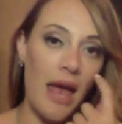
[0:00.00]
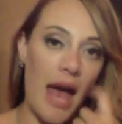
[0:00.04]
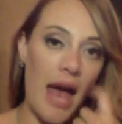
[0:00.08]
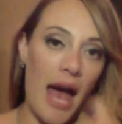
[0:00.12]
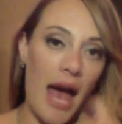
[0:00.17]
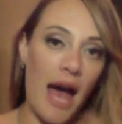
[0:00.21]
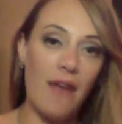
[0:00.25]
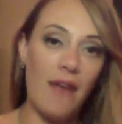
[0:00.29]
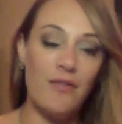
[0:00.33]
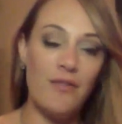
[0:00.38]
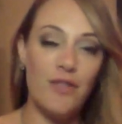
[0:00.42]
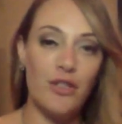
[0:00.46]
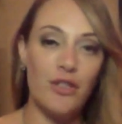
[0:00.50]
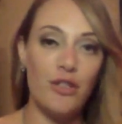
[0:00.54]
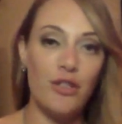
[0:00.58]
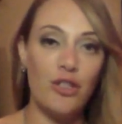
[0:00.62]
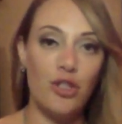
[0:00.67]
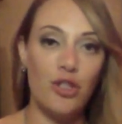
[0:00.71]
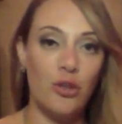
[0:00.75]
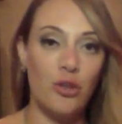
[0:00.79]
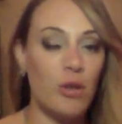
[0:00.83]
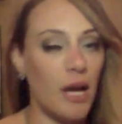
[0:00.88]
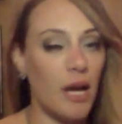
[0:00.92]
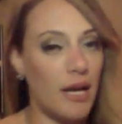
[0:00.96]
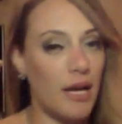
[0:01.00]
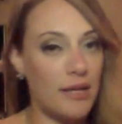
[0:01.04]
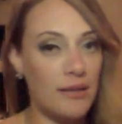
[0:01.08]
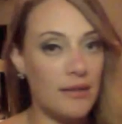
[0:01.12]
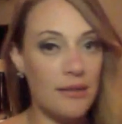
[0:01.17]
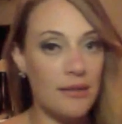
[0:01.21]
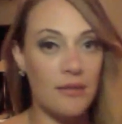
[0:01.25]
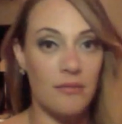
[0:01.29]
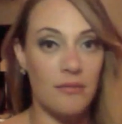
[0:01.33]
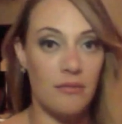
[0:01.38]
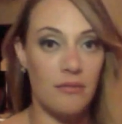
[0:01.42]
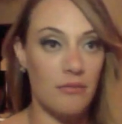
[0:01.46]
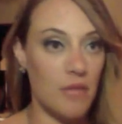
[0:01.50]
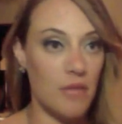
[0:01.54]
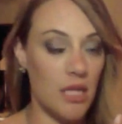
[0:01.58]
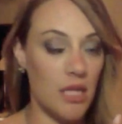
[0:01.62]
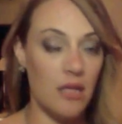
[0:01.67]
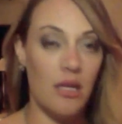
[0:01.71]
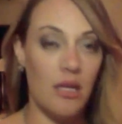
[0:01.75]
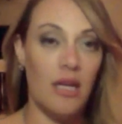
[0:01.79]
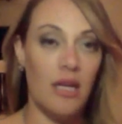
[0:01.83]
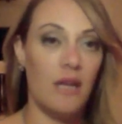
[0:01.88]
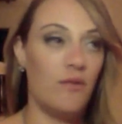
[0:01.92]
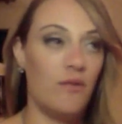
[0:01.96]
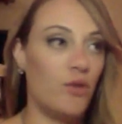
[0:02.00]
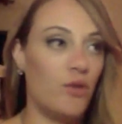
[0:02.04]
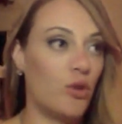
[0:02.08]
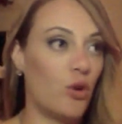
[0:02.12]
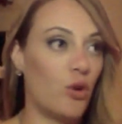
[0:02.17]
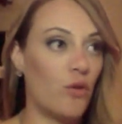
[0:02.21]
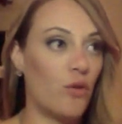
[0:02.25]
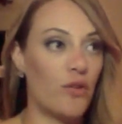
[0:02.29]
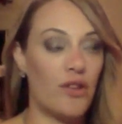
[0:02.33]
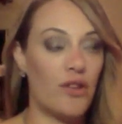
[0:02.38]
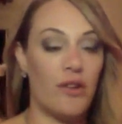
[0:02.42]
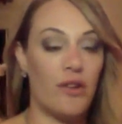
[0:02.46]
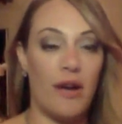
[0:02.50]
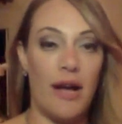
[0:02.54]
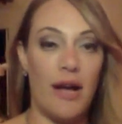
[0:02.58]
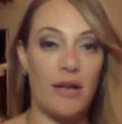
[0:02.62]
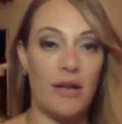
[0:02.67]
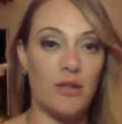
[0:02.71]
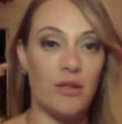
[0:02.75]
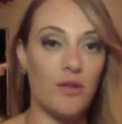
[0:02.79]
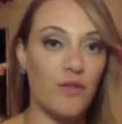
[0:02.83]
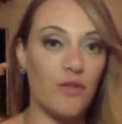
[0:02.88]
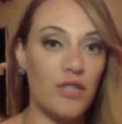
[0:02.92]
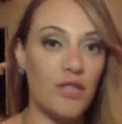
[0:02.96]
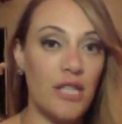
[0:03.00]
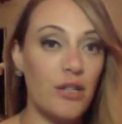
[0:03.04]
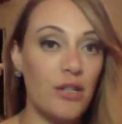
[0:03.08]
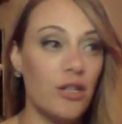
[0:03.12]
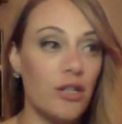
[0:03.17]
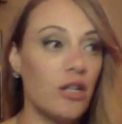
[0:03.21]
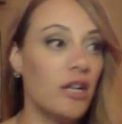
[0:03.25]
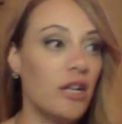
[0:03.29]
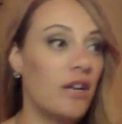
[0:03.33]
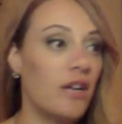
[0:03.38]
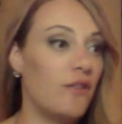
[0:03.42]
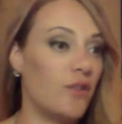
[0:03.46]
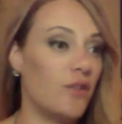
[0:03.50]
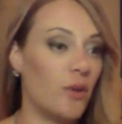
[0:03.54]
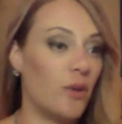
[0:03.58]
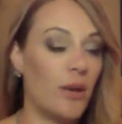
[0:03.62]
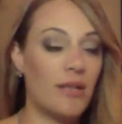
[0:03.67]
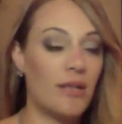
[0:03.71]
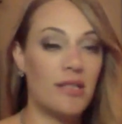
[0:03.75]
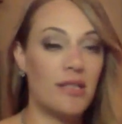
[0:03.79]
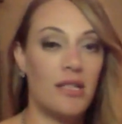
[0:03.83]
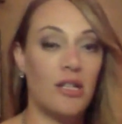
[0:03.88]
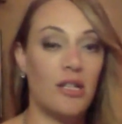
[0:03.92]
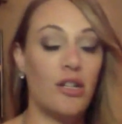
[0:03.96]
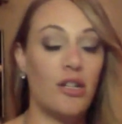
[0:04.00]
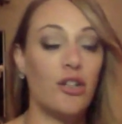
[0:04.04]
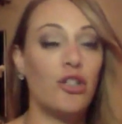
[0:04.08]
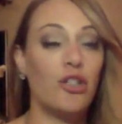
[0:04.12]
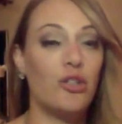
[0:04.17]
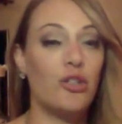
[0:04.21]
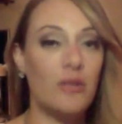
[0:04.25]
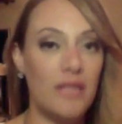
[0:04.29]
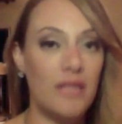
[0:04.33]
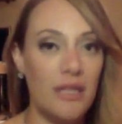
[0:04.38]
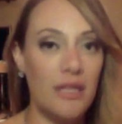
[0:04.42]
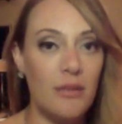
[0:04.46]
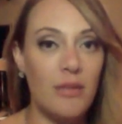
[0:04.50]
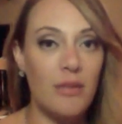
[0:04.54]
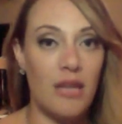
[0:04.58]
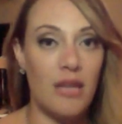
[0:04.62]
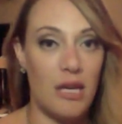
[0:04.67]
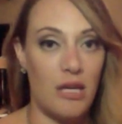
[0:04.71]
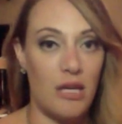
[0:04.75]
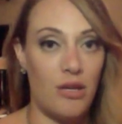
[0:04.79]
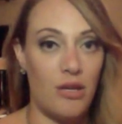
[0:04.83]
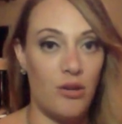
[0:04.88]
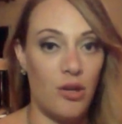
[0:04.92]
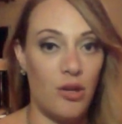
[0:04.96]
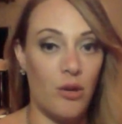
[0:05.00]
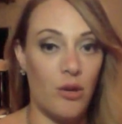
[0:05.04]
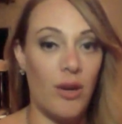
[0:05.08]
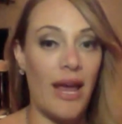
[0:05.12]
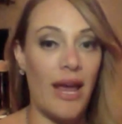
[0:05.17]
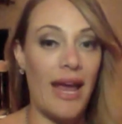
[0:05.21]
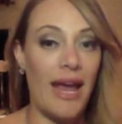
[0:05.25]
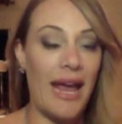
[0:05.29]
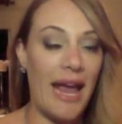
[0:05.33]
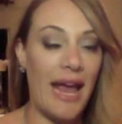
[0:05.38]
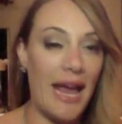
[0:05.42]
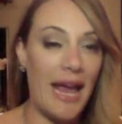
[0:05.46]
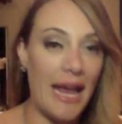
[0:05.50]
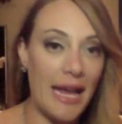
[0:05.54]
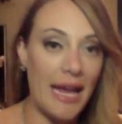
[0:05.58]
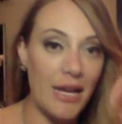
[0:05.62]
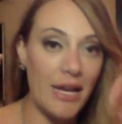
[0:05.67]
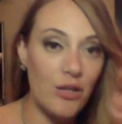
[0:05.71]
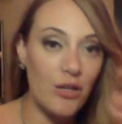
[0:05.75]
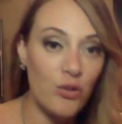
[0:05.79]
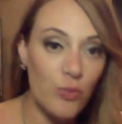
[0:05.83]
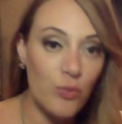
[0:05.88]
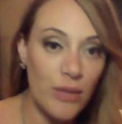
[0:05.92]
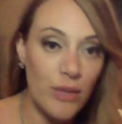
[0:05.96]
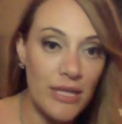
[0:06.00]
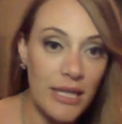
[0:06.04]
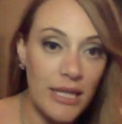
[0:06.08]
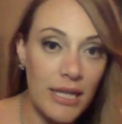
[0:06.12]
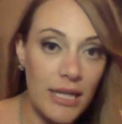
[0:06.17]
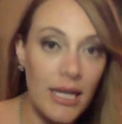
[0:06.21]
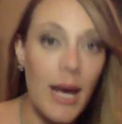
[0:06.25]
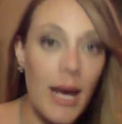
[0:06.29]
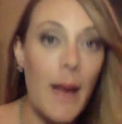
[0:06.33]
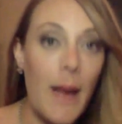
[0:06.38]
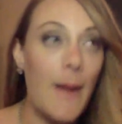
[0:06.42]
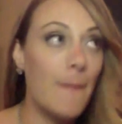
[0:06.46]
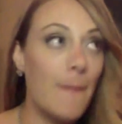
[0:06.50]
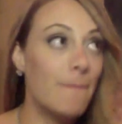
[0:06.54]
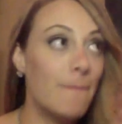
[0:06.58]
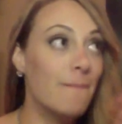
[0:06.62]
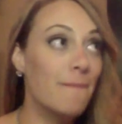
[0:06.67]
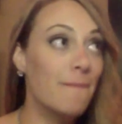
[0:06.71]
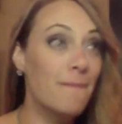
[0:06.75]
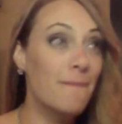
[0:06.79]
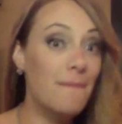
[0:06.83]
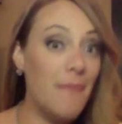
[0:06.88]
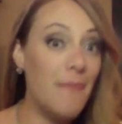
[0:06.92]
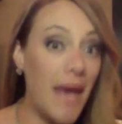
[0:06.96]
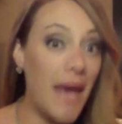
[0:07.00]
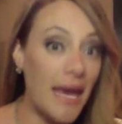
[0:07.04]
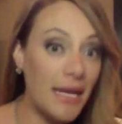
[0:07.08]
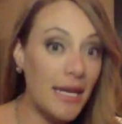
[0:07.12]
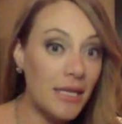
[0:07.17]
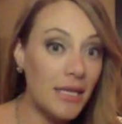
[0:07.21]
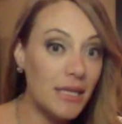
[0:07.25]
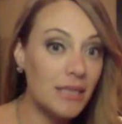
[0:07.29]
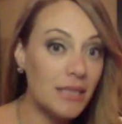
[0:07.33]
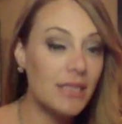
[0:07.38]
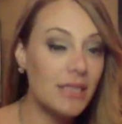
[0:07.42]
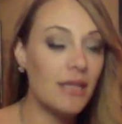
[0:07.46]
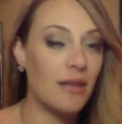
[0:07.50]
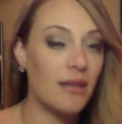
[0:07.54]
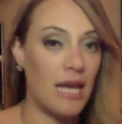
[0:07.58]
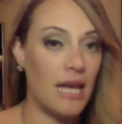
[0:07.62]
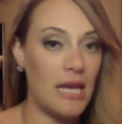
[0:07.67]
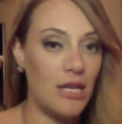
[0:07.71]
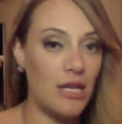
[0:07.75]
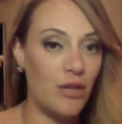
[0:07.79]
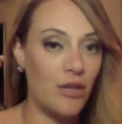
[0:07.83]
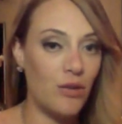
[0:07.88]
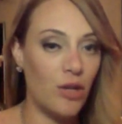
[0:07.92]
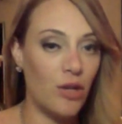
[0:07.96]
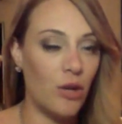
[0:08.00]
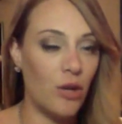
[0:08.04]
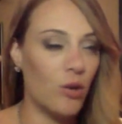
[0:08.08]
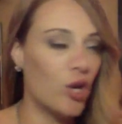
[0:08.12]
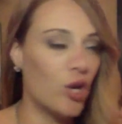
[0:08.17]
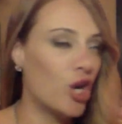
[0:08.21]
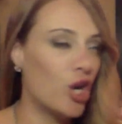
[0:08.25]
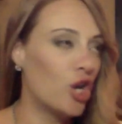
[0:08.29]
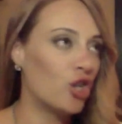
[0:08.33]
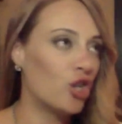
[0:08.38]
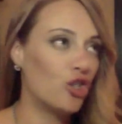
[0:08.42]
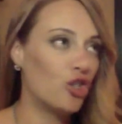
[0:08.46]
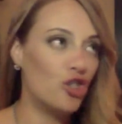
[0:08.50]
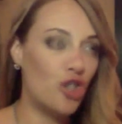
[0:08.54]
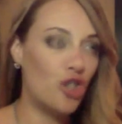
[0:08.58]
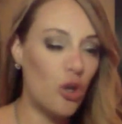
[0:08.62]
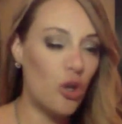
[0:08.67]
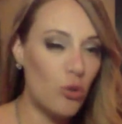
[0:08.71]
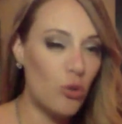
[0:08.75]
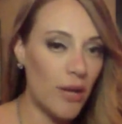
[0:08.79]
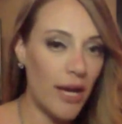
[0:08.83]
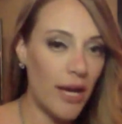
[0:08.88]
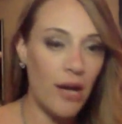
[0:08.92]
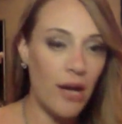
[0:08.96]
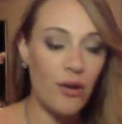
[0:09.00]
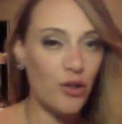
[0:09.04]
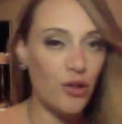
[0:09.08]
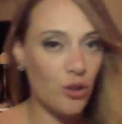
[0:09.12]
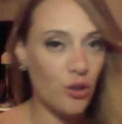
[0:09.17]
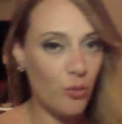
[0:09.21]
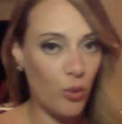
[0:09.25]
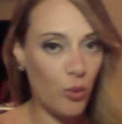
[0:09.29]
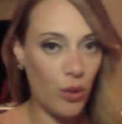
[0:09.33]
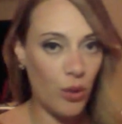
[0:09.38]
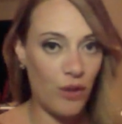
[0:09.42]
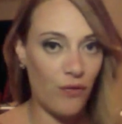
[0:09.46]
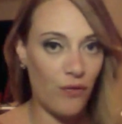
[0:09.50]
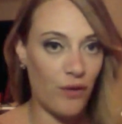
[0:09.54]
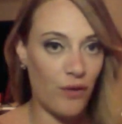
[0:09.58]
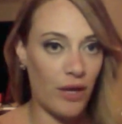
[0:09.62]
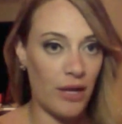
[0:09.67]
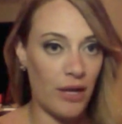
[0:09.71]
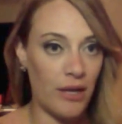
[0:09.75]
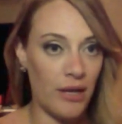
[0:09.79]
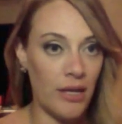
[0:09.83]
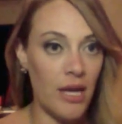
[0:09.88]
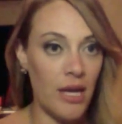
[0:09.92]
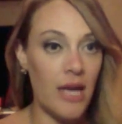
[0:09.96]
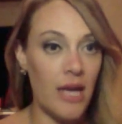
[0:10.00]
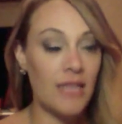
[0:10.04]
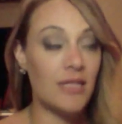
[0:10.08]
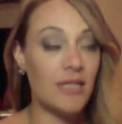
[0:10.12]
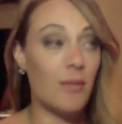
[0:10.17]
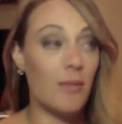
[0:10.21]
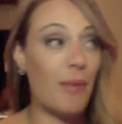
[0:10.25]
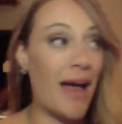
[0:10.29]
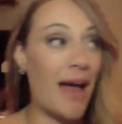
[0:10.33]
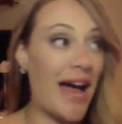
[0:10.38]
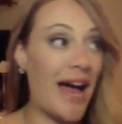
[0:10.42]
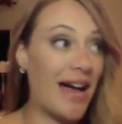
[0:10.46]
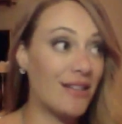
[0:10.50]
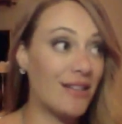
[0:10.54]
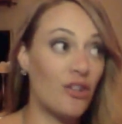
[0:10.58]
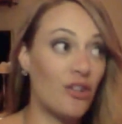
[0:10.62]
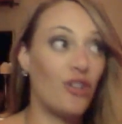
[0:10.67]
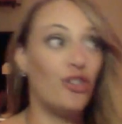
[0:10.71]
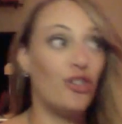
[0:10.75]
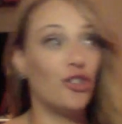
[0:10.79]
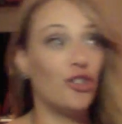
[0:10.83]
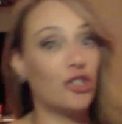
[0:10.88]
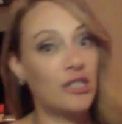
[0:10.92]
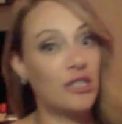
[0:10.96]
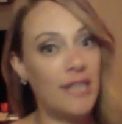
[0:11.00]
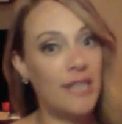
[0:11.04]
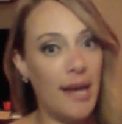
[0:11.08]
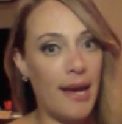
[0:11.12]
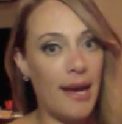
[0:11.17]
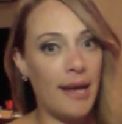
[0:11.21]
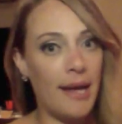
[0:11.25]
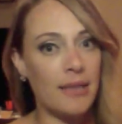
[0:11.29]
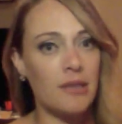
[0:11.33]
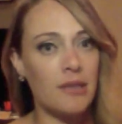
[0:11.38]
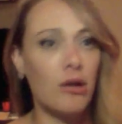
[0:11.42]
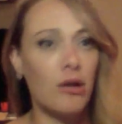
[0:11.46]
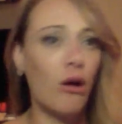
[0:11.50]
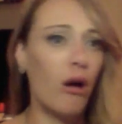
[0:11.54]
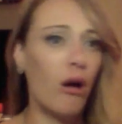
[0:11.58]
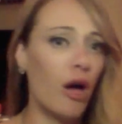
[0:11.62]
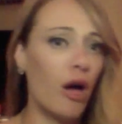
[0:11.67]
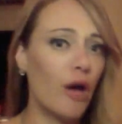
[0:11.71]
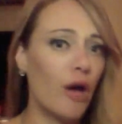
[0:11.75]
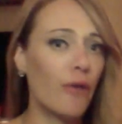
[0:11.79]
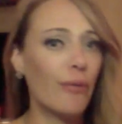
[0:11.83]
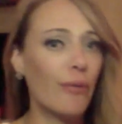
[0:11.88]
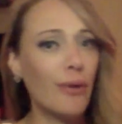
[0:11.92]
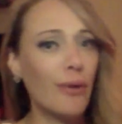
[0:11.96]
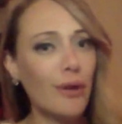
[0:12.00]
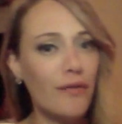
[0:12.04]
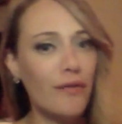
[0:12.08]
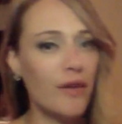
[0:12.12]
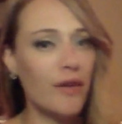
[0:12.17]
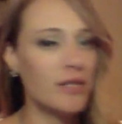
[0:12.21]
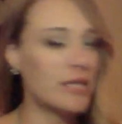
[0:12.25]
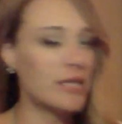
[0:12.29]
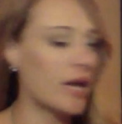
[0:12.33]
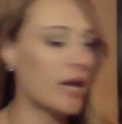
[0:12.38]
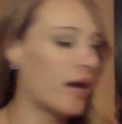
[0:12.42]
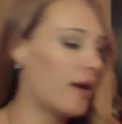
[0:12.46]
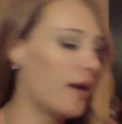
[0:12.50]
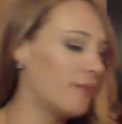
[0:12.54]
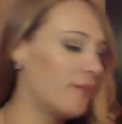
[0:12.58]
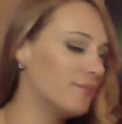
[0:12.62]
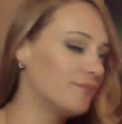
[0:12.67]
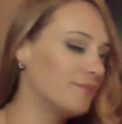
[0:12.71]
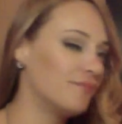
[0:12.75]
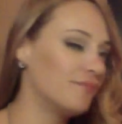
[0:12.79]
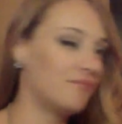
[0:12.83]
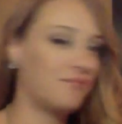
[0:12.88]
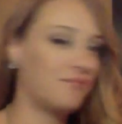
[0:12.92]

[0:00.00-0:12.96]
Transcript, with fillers: After you guys meet, if you go over to their house for dinner, you go out to dinner, you send them a thank you note, a handwritten, mailed thank you note. Don't count on your boyfriend to pass on your text, "Oh, I had a really fun time."